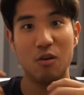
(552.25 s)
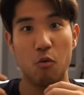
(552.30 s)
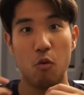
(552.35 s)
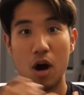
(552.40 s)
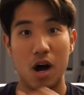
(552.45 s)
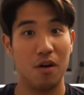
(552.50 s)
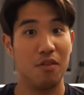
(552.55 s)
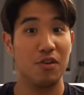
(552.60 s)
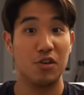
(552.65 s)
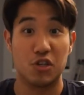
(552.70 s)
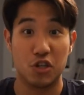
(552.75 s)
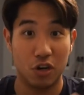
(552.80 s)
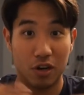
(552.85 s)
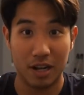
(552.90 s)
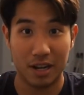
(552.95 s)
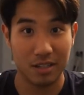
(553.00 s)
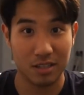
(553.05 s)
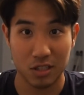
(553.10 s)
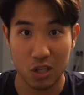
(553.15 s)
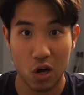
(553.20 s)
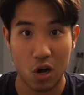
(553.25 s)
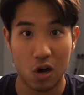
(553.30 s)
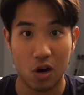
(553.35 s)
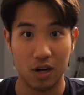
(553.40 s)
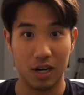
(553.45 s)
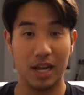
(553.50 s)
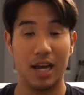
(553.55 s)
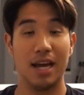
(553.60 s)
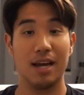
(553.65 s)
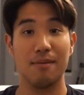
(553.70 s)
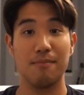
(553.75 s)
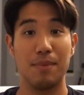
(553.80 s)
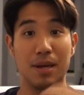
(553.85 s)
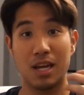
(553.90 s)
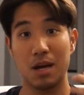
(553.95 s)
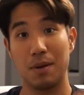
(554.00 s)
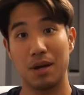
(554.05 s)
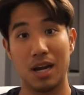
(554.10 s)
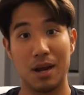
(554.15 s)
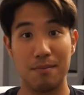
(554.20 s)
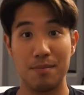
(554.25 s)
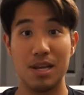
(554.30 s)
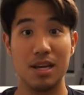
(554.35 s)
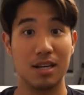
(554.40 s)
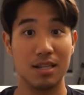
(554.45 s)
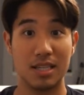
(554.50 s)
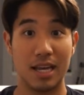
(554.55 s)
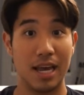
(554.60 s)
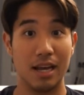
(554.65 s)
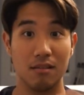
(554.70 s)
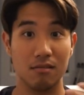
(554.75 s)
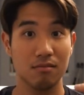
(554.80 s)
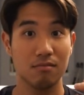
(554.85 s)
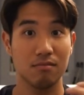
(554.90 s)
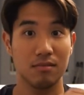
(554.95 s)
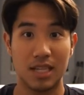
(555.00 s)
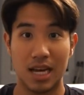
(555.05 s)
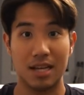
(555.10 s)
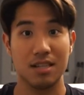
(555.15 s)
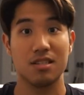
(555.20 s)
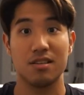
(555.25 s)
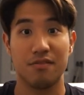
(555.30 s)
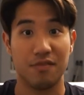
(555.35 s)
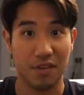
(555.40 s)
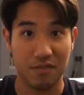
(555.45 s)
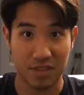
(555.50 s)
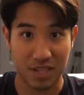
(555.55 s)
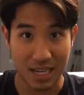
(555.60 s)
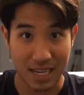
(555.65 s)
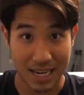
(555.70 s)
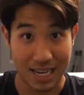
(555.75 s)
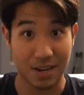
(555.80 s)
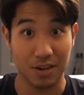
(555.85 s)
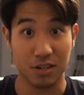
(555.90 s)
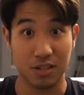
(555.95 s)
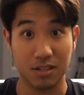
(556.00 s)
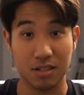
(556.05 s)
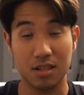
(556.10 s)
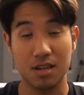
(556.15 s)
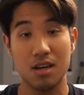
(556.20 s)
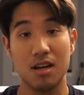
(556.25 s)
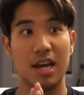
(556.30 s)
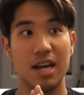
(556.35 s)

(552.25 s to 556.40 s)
while the journey is long and becoming an MD could take 10 to 15 years,